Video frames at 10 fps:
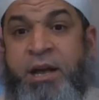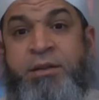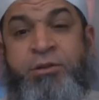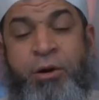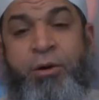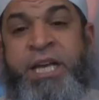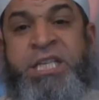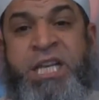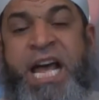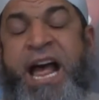So
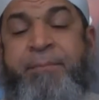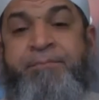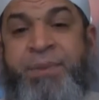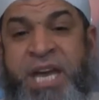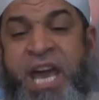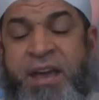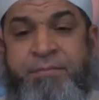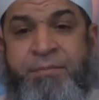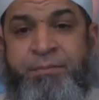Islam came,